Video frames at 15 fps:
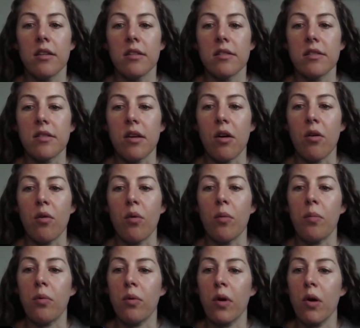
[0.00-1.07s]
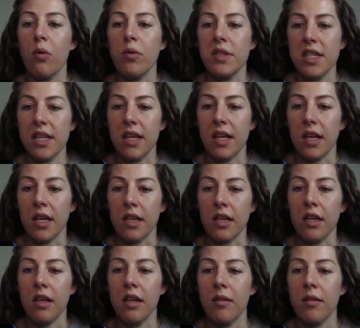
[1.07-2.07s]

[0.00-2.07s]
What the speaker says: So protein,